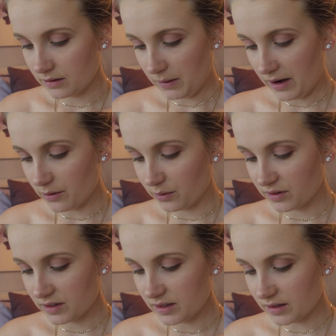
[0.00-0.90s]
Wow,
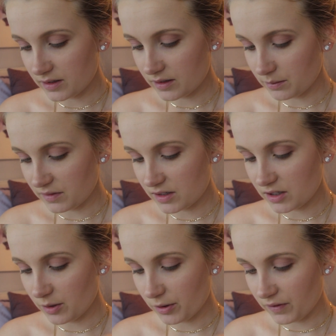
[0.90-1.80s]
this is some
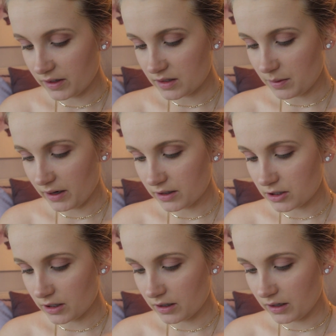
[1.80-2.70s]
super fancy
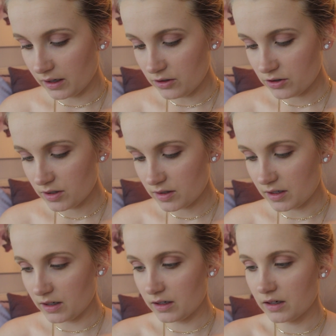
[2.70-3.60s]
packaging.
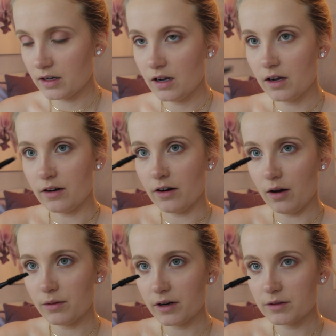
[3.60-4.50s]
Interesting.
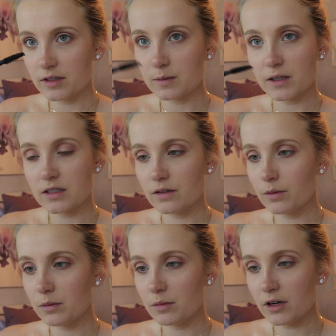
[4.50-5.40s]
Not what I was expecting
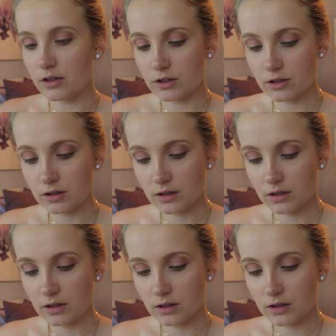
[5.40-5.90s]
from the brush.